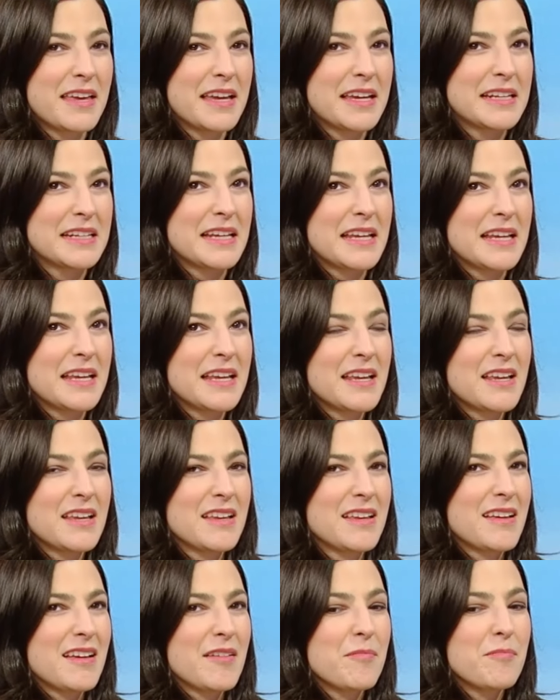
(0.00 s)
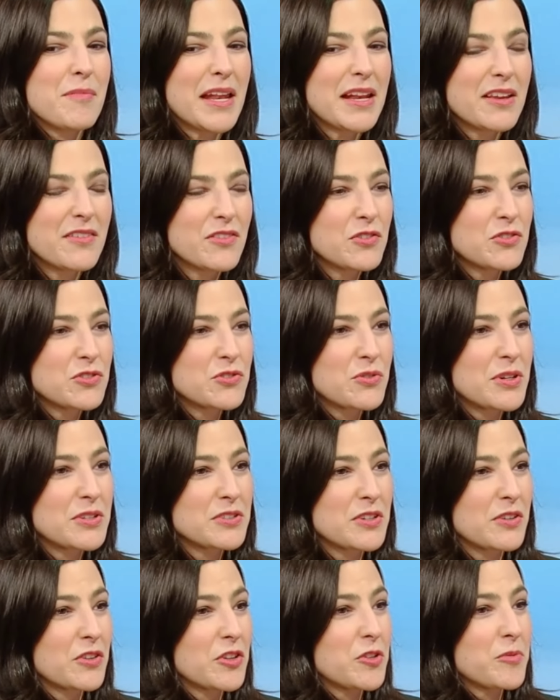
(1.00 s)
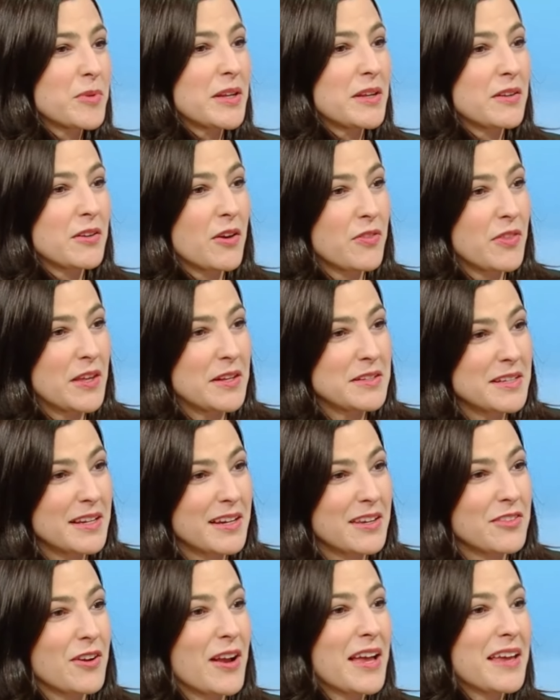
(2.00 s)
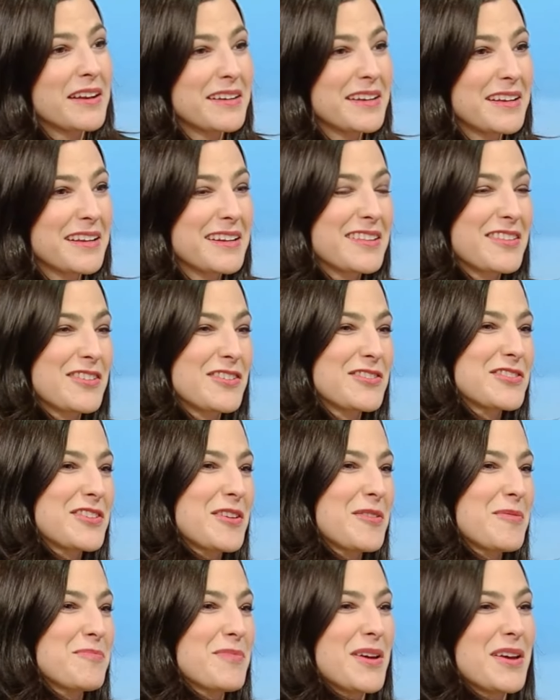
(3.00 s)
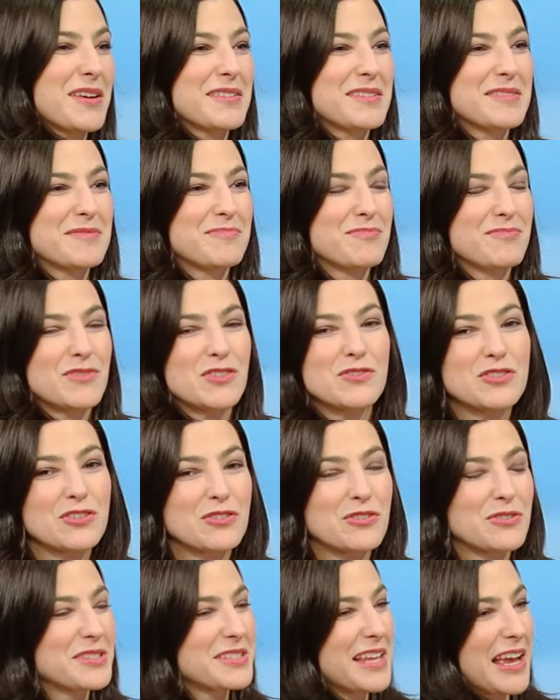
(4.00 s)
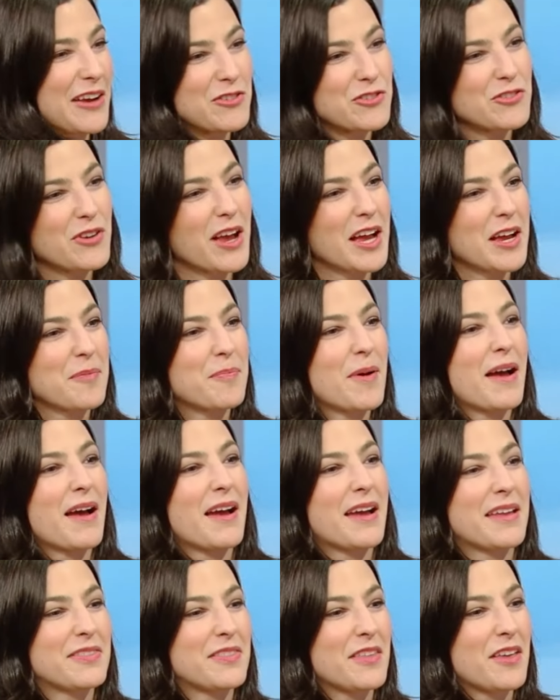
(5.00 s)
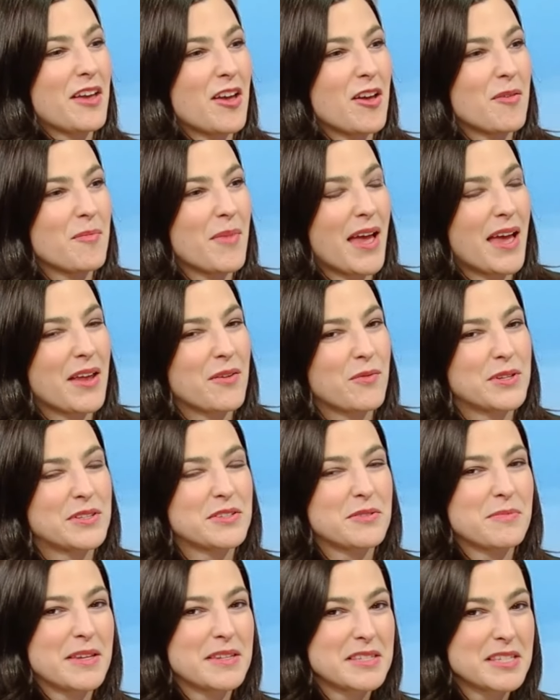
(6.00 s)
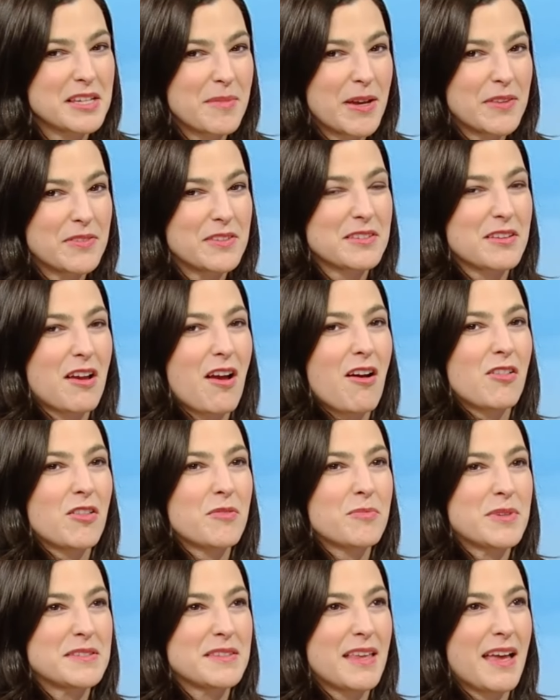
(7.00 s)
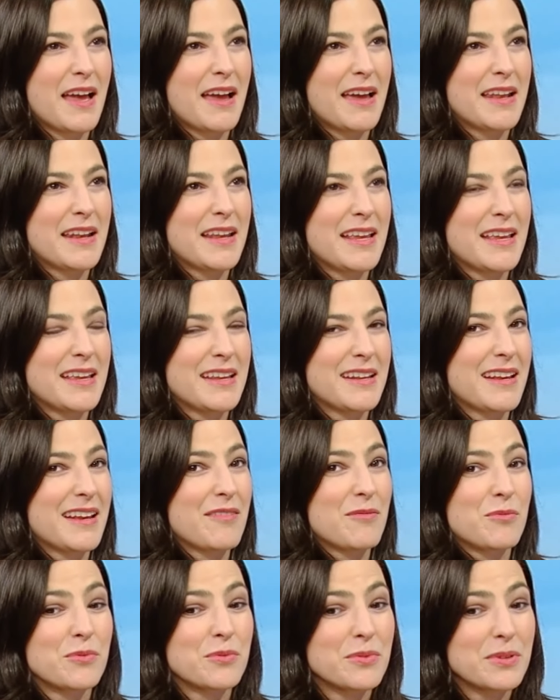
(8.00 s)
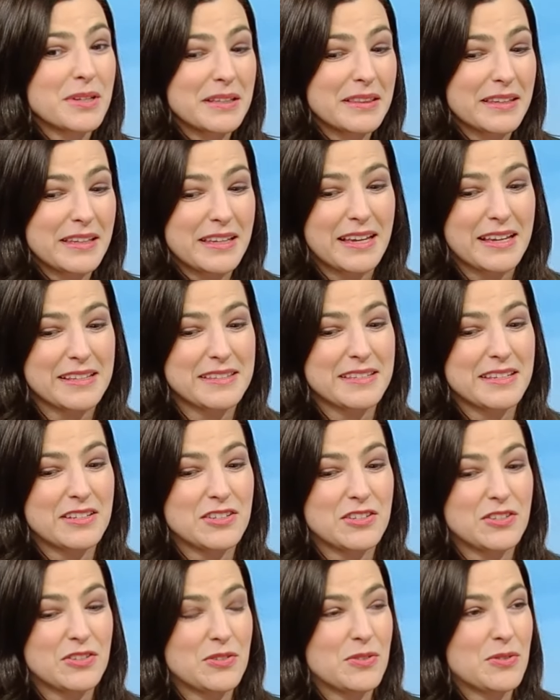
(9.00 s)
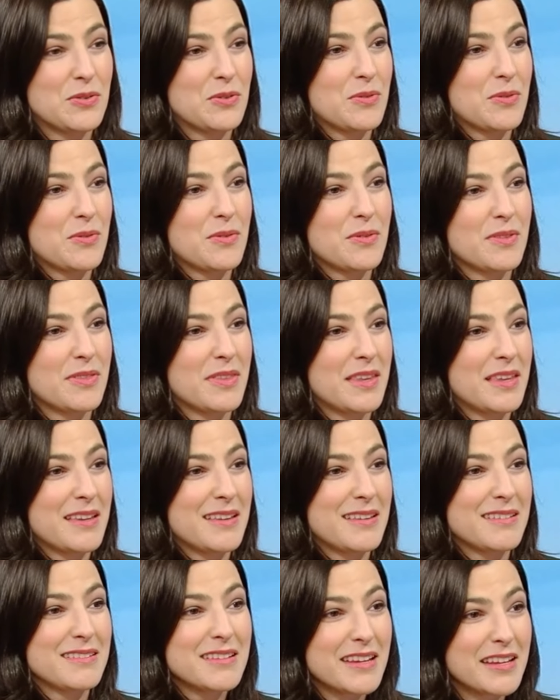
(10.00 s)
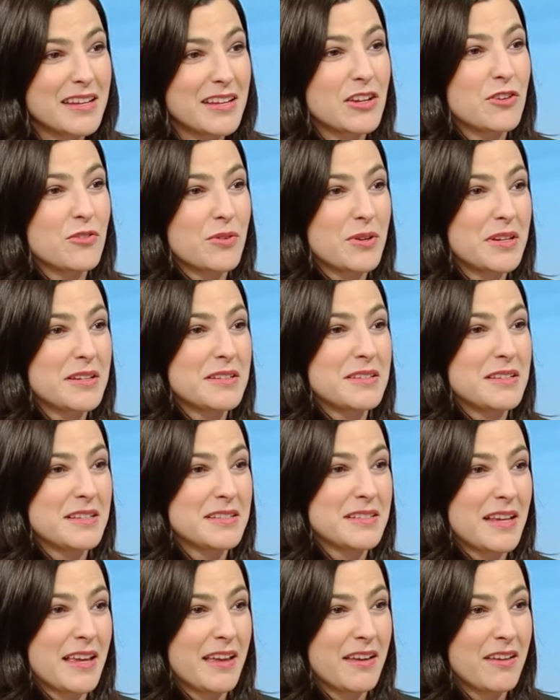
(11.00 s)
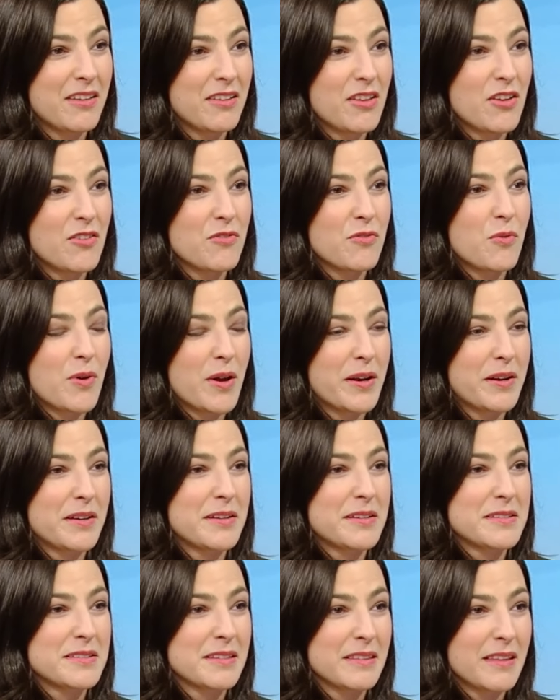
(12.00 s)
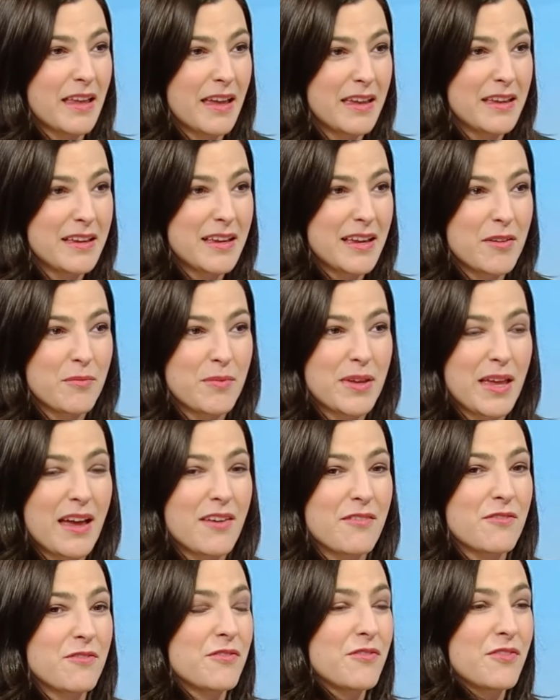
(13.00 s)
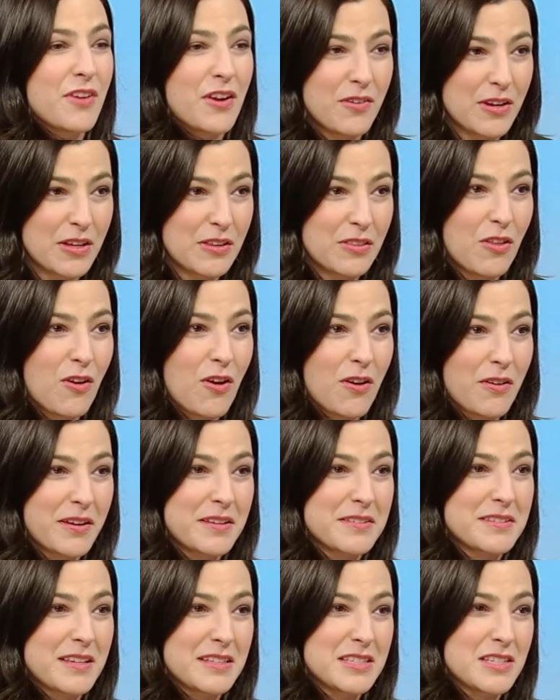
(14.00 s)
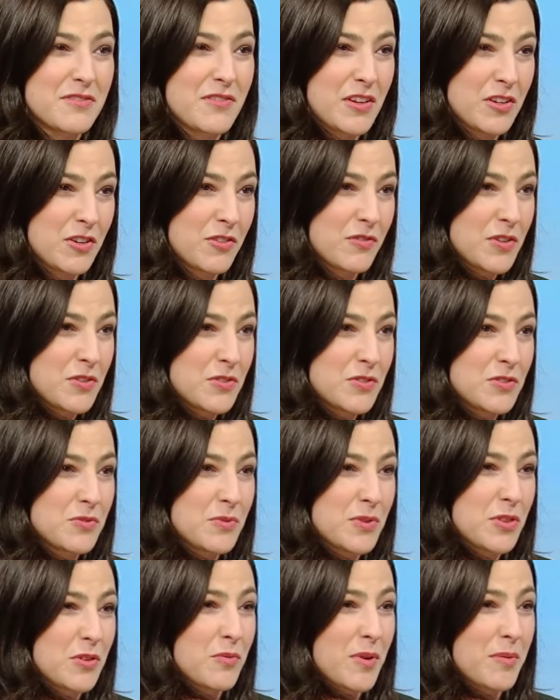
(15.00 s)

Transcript: that many of those stories are a little bit inauthentic. They're edited. There's a, a musical soundtrack behind them. And what's amazing about this column is that it really gets into the nitty-gritty detail of what it is like. And we have very long, extensive interviews with the